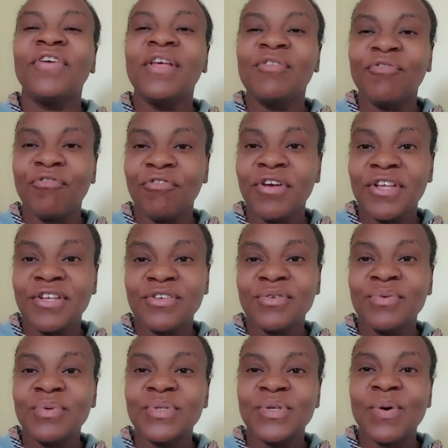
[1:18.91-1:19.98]
feel free to
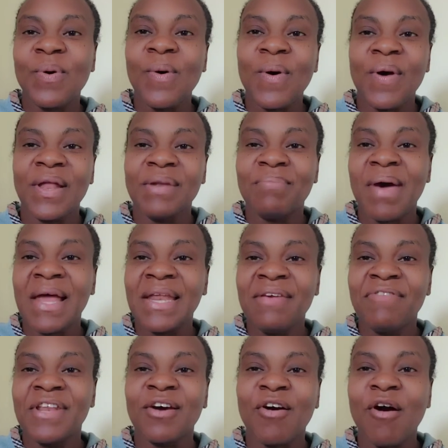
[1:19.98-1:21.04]
do so by
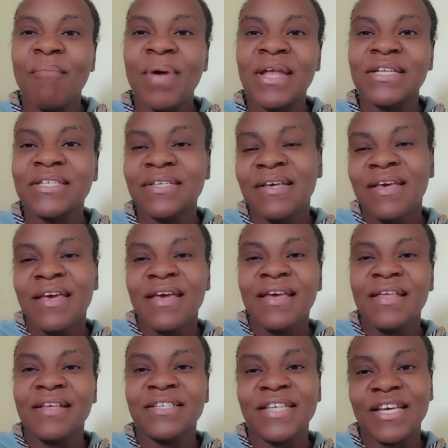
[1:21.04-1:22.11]
leaving a comment
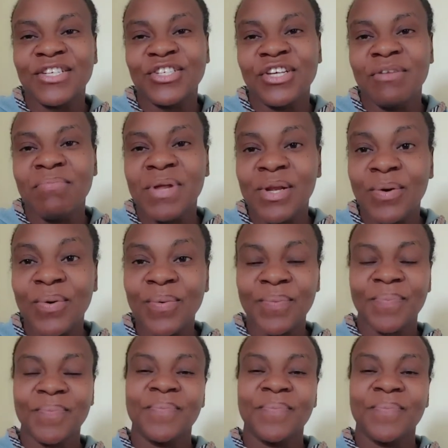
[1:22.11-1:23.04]
in the section below.